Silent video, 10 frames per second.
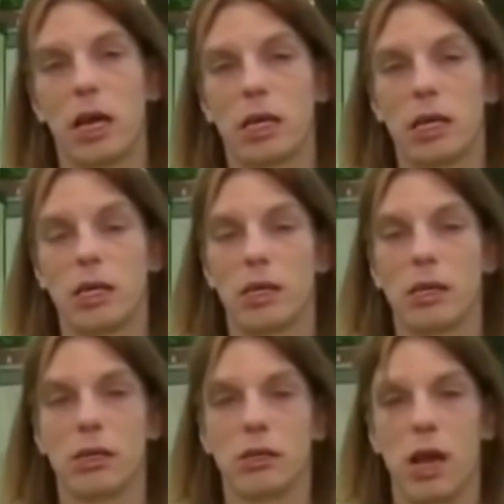and I
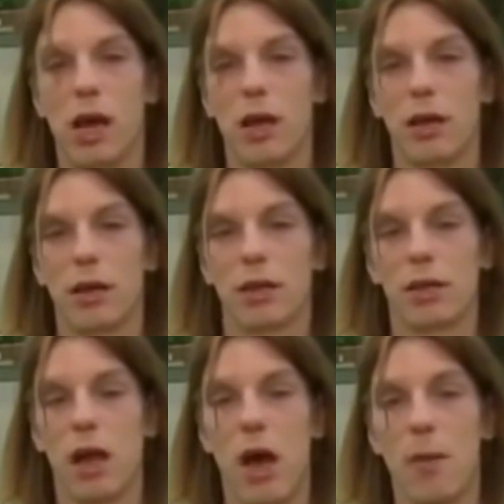couldn't try
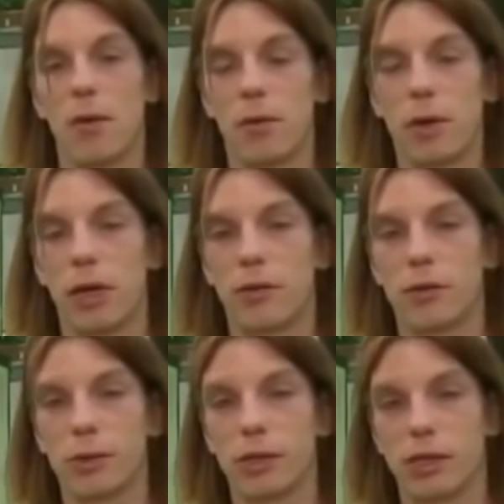to stop
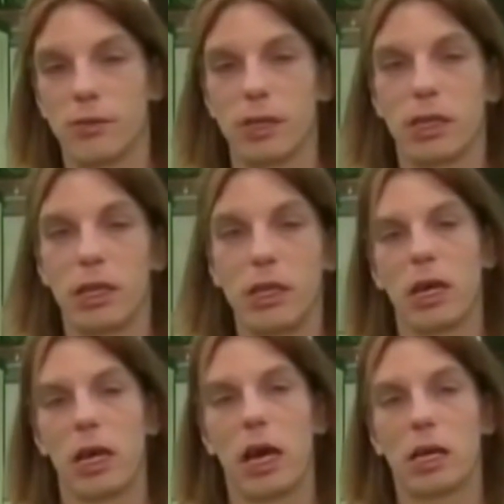whatever was in me,
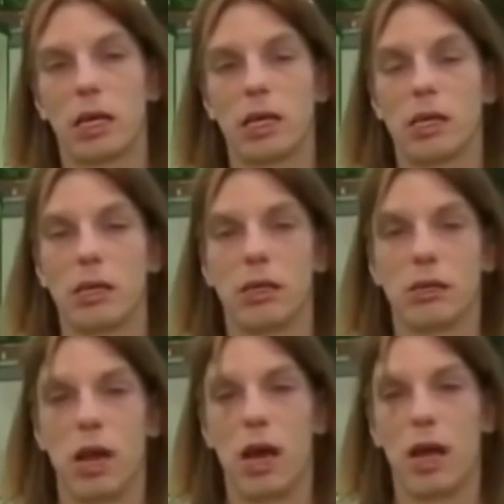and I
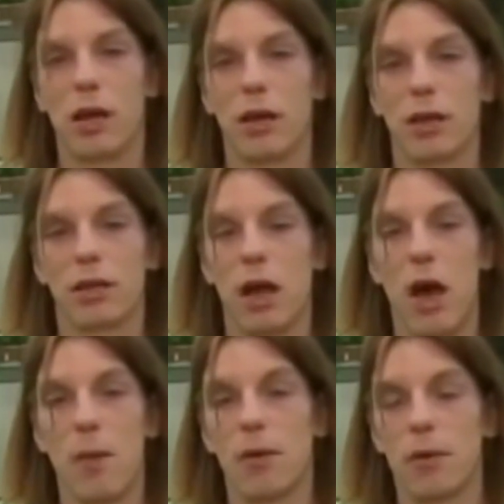couldn't try to
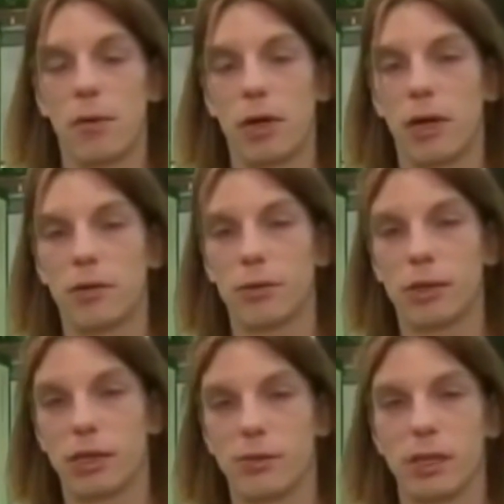stop whatever
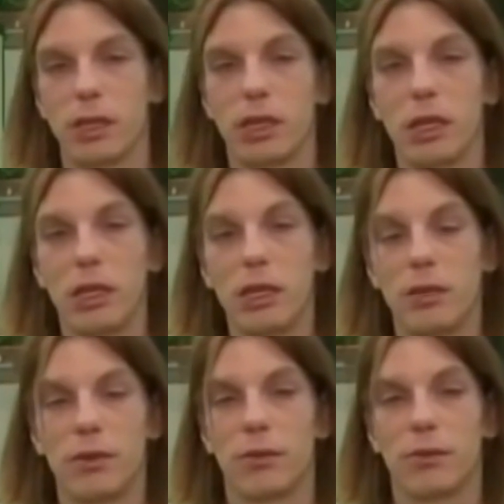was in me
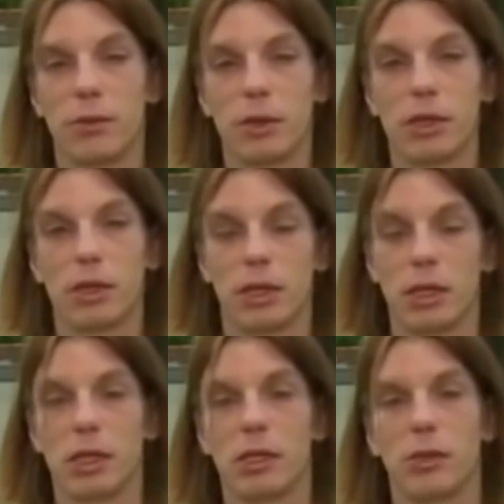from
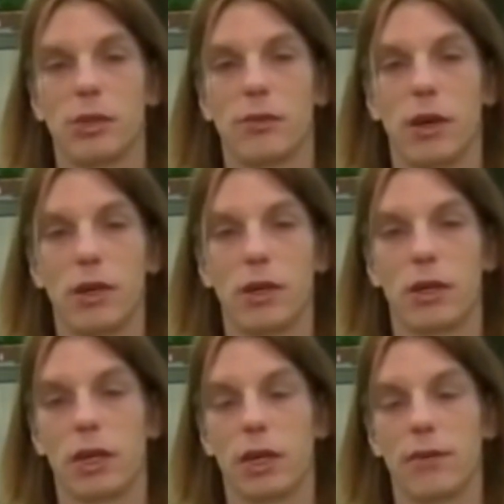continuing
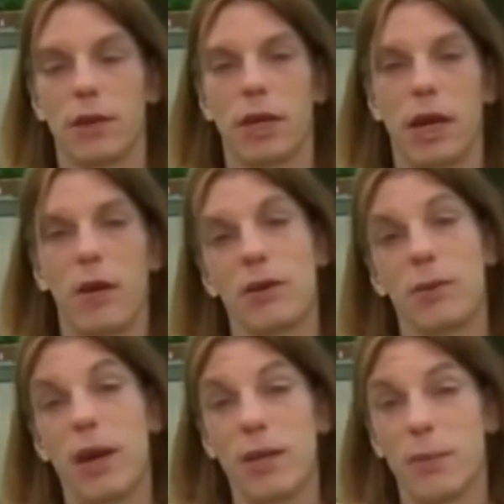further, and it felt like I
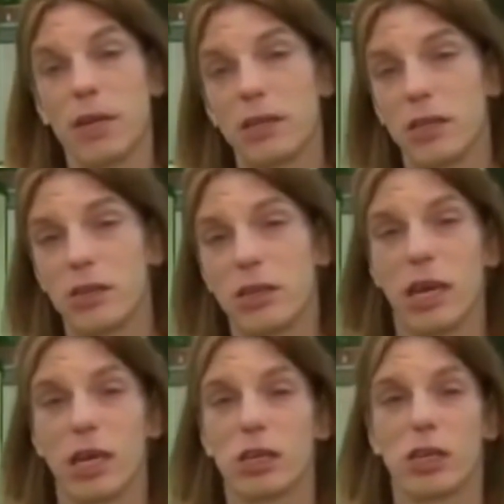was about to bust
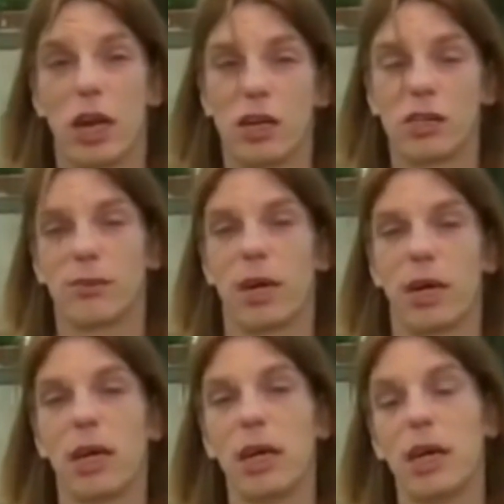loose and actually hurt
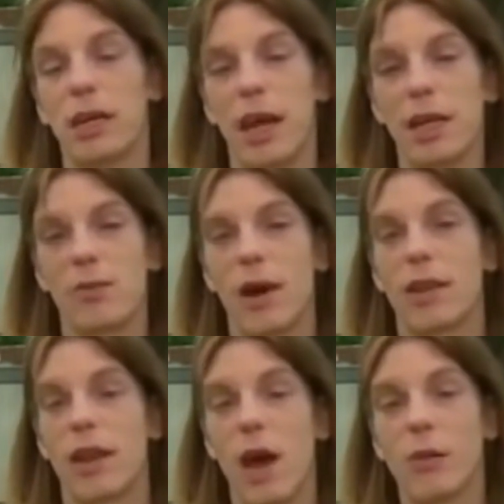somebody. That's
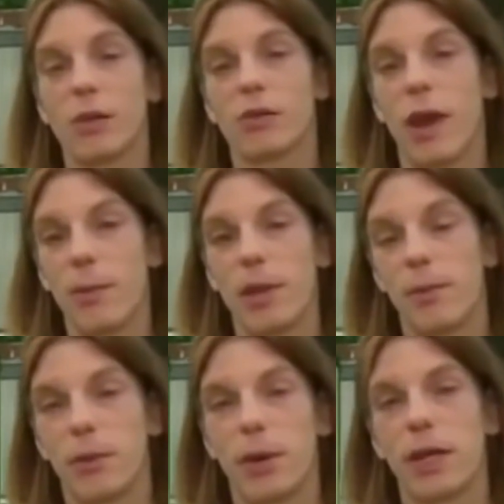why that I was
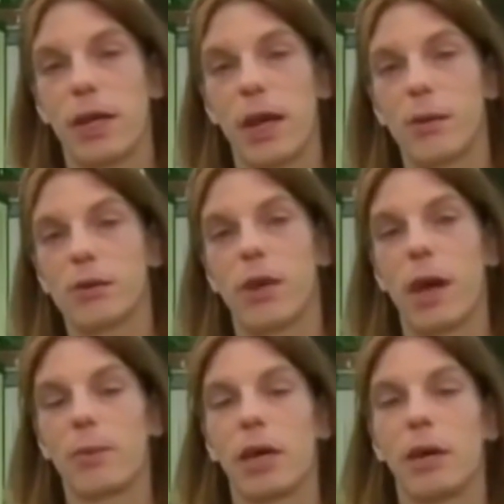wrapped up the way that I was
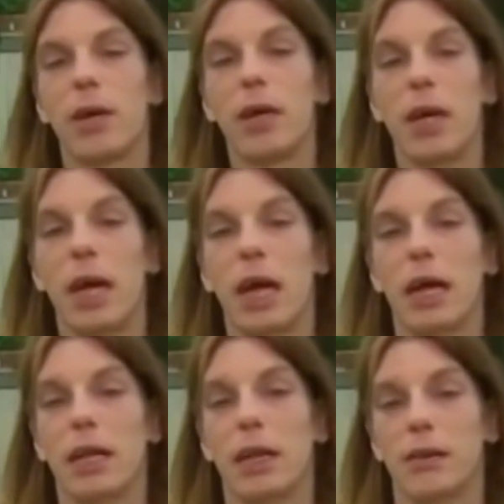wrapped up
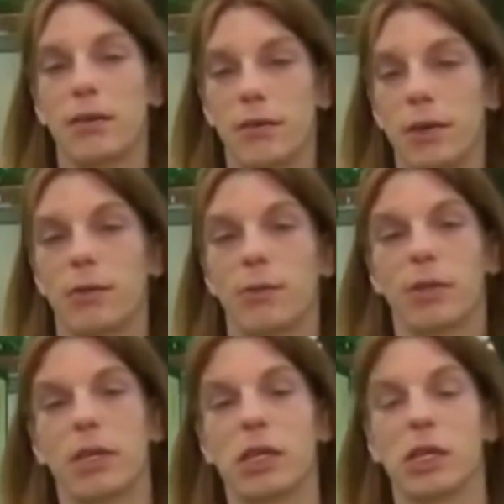in the fetal
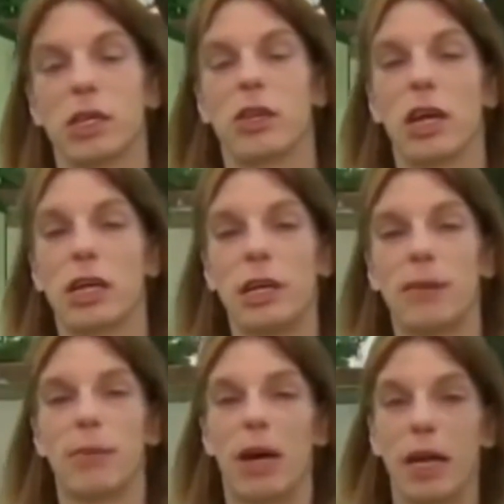position and trying
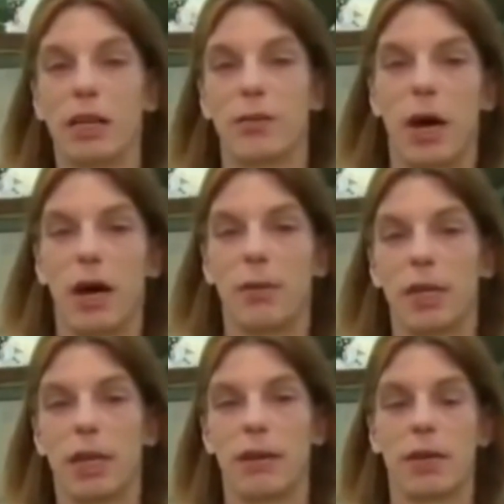to keep my hands
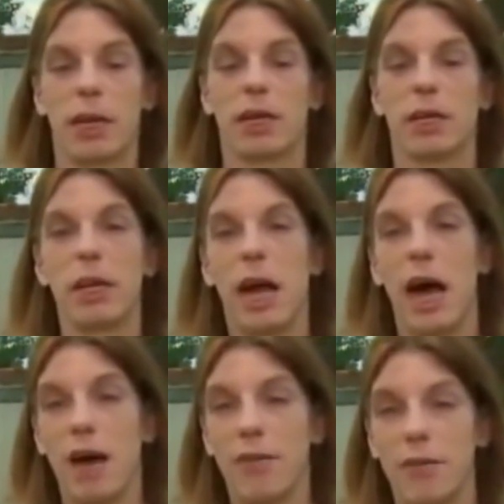behind me and everything because
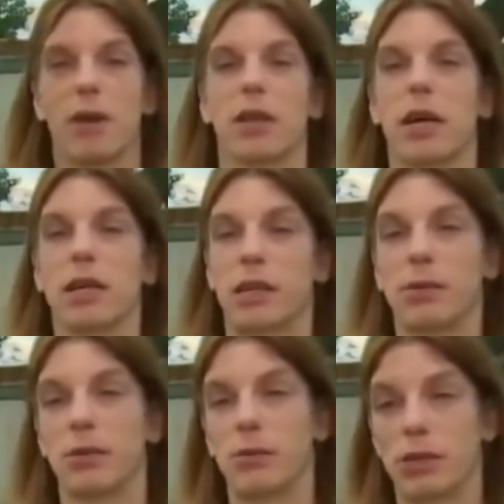I felt like
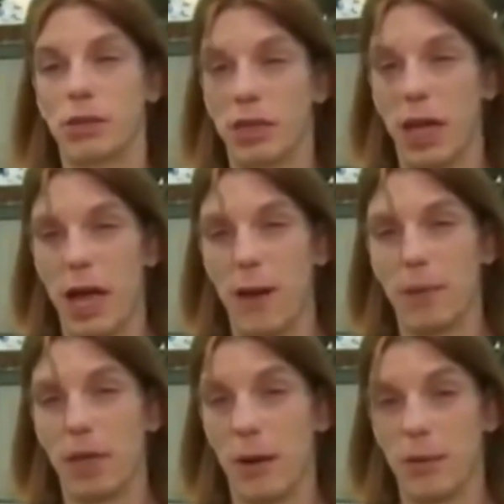something was going to
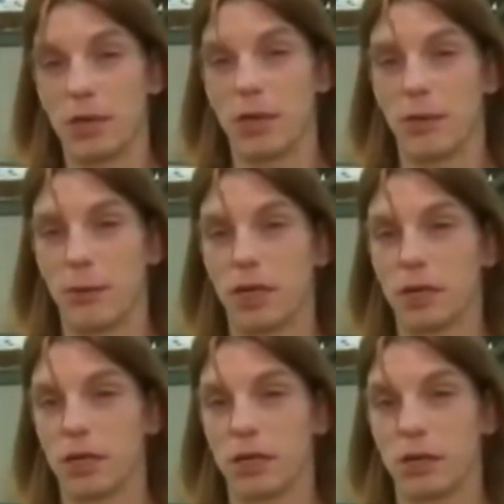happen. I was going to
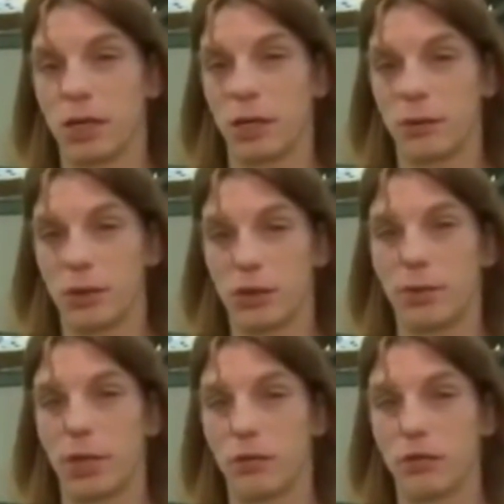bust loose and it was
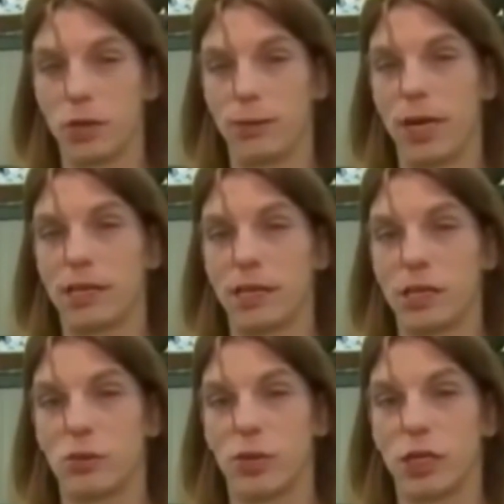going to be a really bad
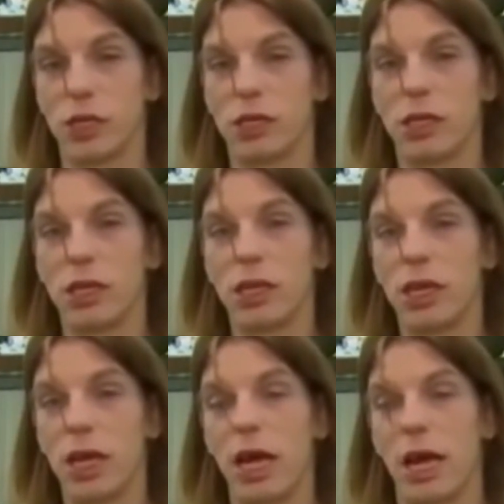situation.
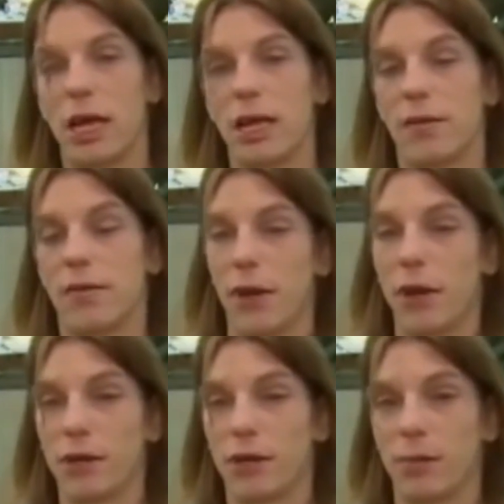And I never
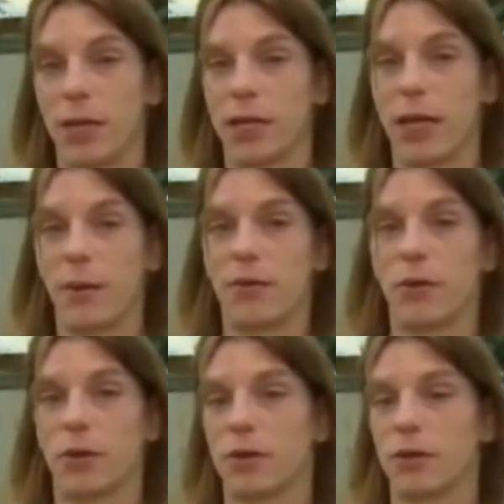felt something like that
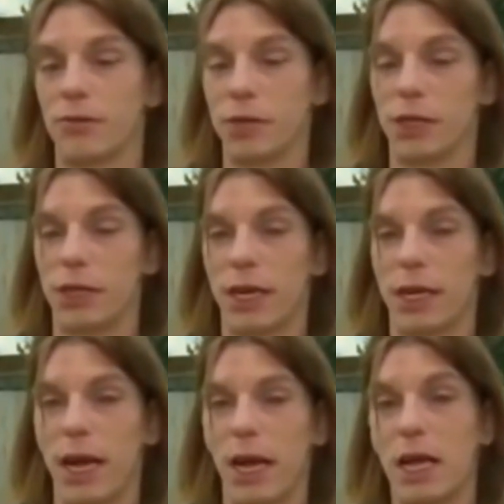before, some fear
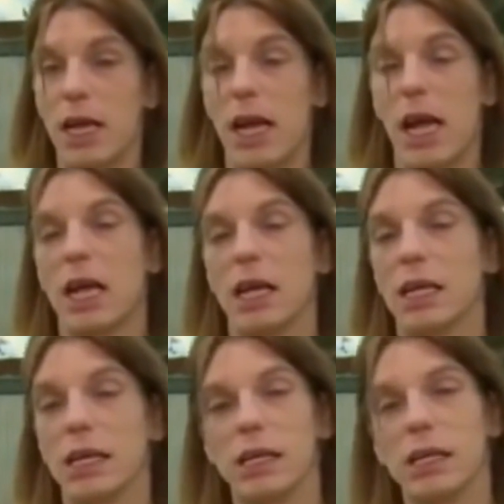like that.
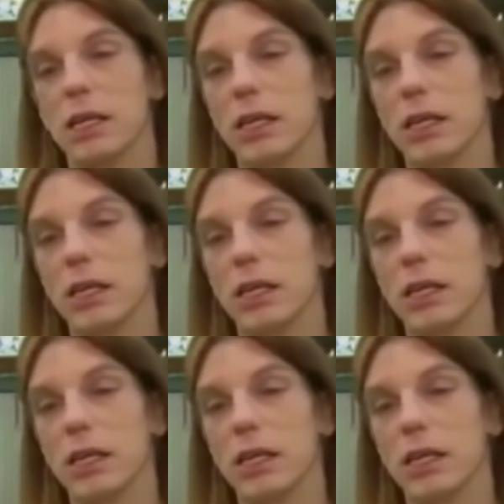And